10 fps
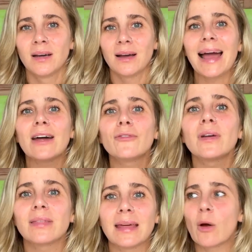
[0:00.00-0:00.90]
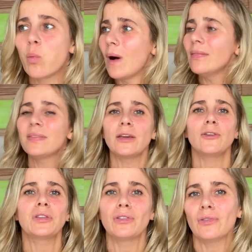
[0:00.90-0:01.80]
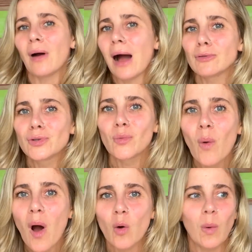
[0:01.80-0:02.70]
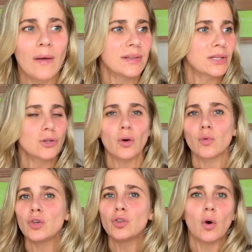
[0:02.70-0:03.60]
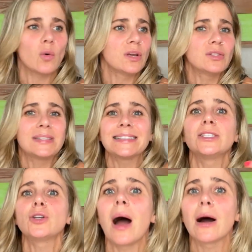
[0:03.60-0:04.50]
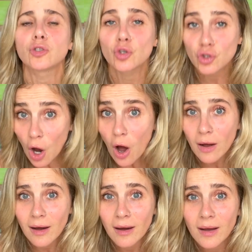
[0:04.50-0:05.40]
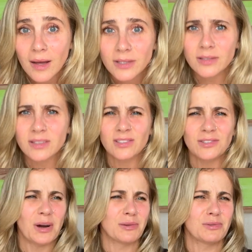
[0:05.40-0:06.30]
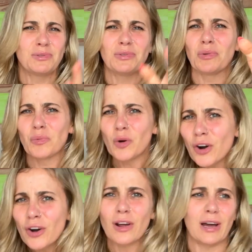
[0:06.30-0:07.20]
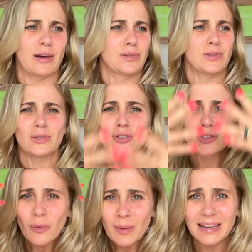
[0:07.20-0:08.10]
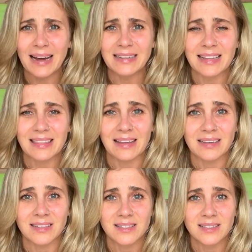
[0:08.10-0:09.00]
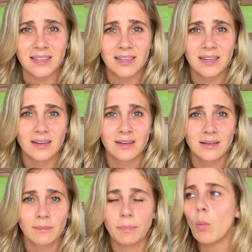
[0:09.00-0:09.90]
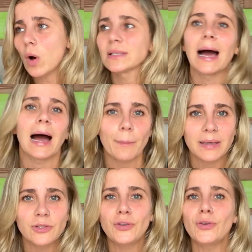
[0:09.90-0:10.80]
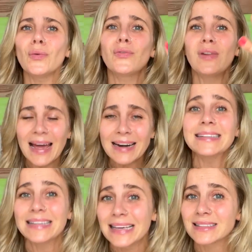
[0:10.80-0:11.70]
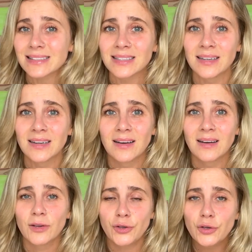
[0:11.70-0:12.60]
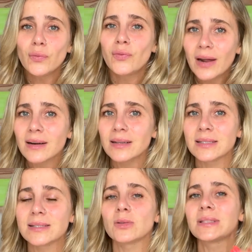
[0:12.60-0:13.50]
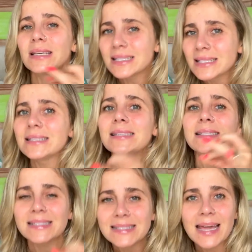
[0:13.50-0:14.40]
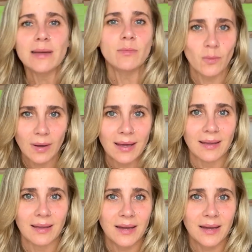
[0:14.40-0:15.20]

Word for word: everything one day you didn't know how to walk one didn't know you know you didn't know how to talk you didn't know how to do your work how to do so many other things but what happened you've learned it you've learned it so this is the same way